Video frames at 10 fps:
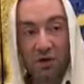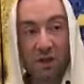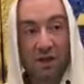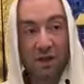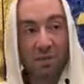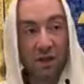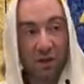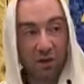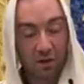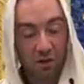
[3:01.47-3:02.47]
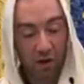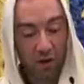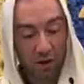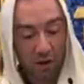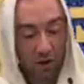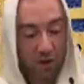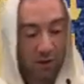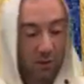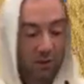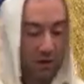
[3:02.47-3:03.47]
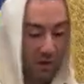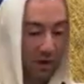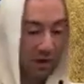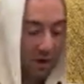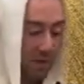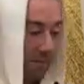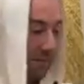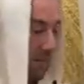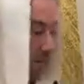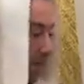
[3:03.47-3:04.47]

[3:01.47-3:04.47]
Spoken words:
to accept the Torah. Everybody should have a great day.